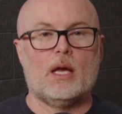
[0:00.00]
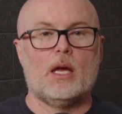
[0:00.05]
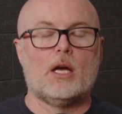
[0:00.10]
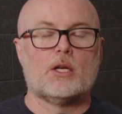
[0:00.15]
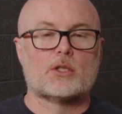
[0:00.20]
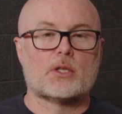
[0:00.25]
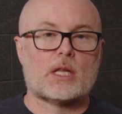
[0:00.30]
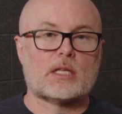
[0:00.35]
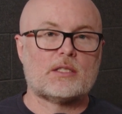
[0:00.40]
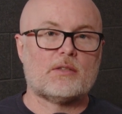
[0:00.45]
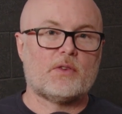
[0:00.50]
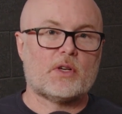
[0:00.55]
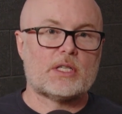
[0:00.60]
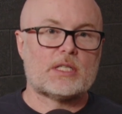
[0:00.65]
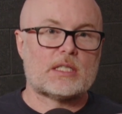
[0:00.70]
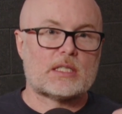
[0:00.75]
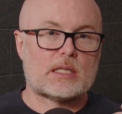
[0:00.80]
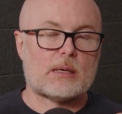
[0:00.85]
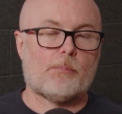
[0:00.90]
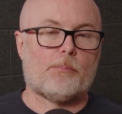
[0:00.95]
So that's a very
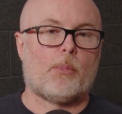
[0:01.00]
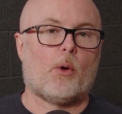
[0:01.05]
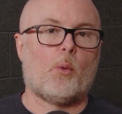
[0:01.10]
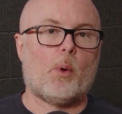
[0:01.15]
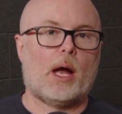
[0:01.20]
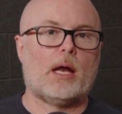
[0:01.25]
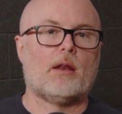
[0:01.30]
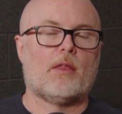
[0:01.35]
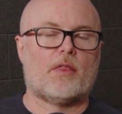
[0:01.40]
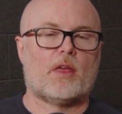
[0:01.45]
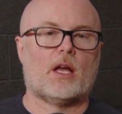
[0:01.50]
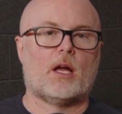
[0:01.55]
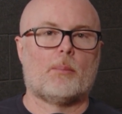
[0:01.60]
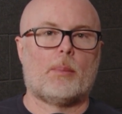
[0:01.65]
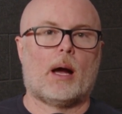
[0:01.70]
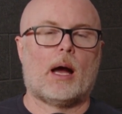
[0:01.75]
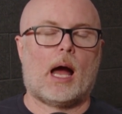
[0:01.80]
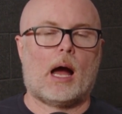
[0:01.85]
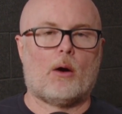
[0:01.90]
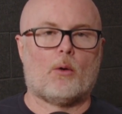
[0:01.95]
simple way to think
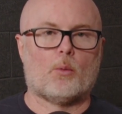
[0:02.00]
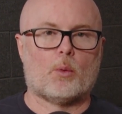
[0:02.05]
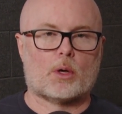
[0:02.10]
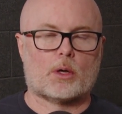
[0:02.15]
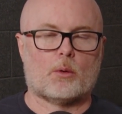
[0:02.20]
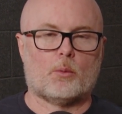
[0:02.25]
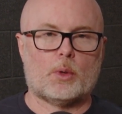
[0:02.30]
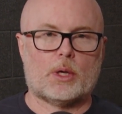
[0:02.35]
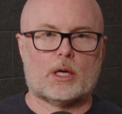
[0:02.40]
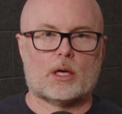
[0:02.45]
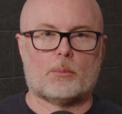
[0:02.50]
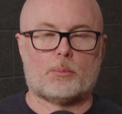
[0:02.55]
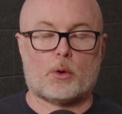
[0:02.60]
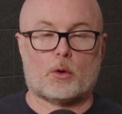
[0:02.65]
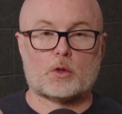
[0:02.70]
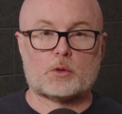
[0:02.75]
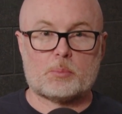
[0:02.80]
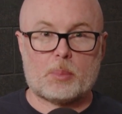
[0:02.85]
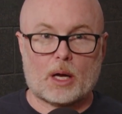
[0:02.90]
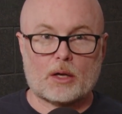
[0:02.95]
about how we can
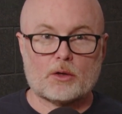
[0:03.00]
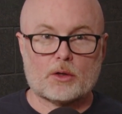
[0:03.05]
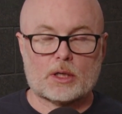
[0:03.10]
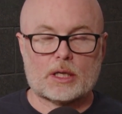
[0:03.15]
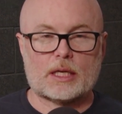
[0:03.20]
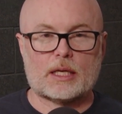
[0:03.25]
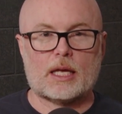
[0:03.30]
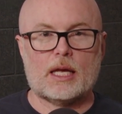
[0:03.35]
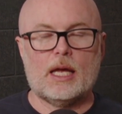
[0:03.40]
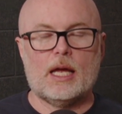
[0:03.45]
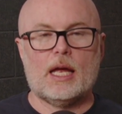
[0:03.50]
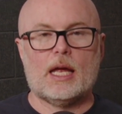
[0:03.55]
approach bundling